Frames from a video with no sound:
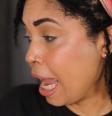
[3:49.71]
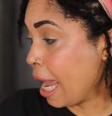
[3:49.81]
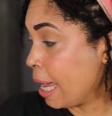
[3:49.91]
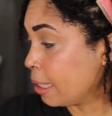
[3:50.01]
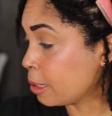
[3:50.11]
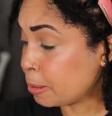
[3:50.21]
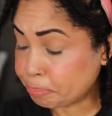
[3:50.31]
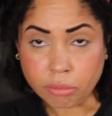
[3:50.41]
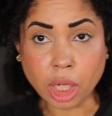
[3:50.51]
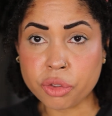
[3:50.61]
And
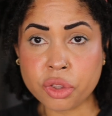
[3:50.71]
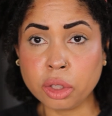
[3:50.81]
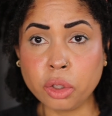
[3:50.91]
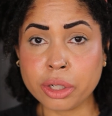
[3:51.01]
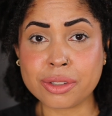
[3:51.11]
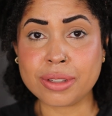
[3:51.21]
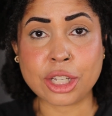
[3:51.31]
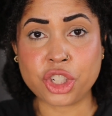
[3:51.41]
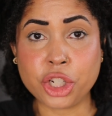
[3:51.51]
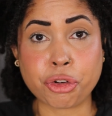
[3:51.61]
the looks
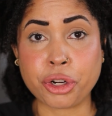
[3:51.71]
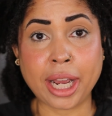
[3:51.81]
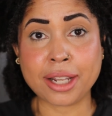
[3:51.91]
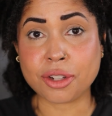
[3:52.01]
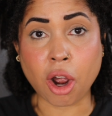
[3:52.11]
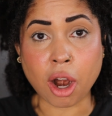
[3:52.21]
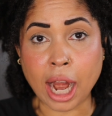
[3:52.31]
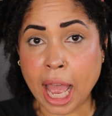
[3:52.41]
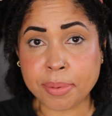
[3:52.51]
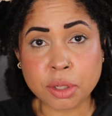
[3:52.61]
that she creates are
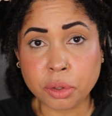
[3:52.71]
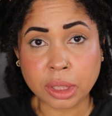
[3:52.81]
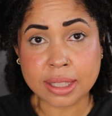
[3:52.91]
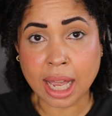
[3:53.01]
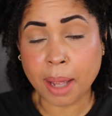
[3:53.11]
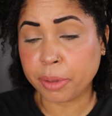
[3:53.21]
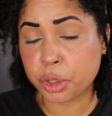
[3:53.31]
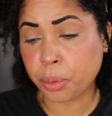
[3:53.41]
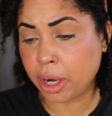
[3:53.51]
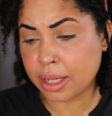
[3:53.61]
absolutely
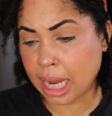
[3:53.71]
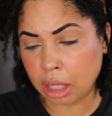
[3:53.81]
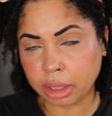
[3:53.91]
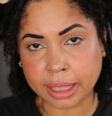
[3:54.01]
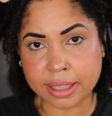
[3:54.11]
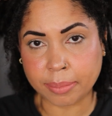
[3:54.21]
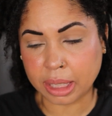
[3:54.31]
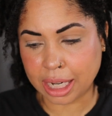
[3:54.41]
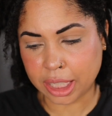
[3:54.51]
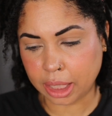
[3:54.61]
timeless. Whereas I'll look at
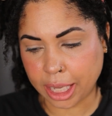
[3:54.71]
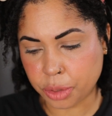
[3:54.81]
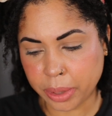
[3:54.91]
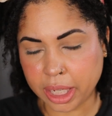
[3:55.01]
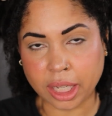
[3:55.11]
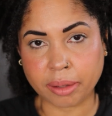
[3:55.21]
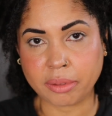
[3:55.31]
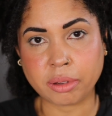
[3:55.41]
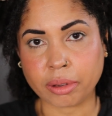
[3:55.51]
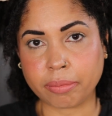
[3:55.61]
something I did last week
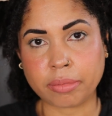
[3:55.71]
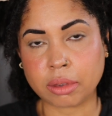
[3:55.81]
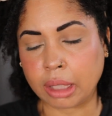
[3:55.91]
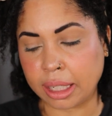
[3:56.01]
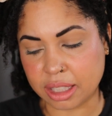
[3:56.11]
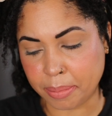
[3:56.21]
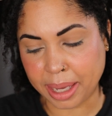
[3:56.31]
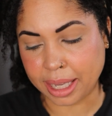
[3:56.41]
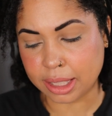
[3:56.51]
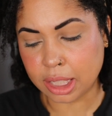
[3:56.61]
and think it's a
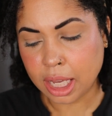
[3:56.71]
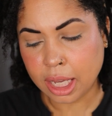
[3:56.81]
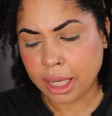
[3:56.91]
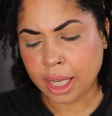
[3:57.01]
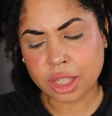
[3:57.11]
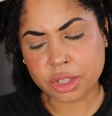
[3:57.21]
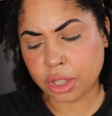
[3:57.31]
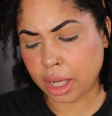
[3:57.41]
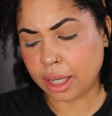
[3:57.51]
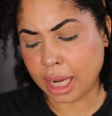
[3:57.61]
mess.
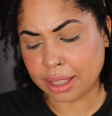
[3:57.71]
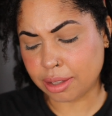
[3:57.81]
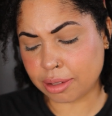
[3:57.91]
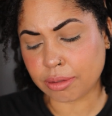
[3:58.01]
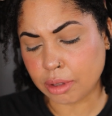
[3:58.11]
and that's